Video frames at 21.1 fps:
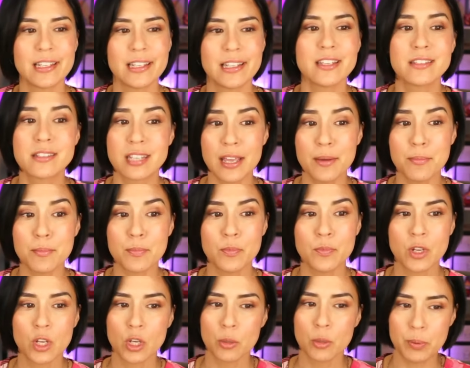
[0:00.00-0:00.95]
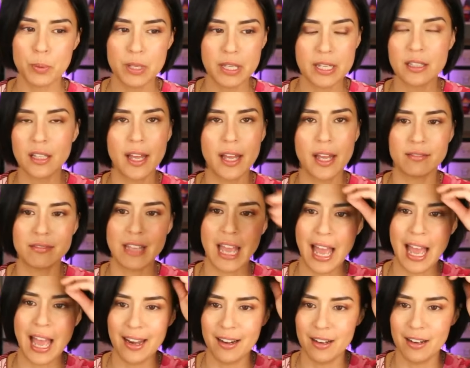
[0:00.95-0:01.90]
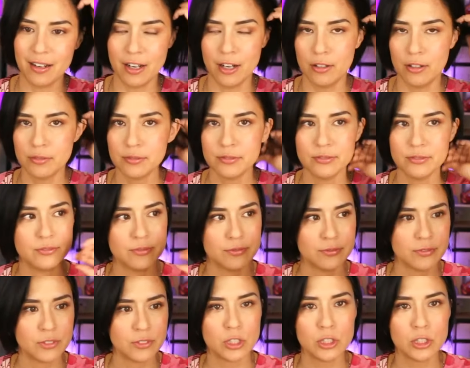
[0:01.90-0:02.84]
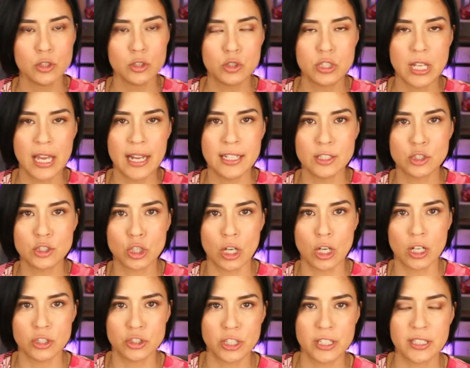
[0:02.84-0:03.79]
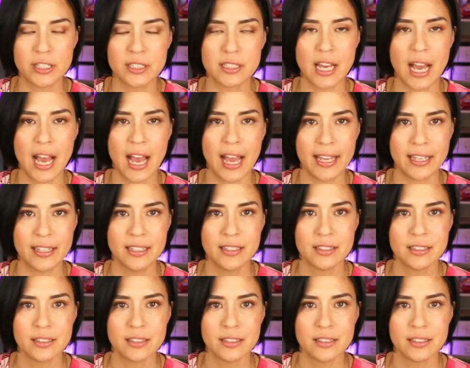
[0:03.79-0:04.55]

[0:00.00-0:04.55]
Is him being like, I don't know, lieutenant sergeant guy,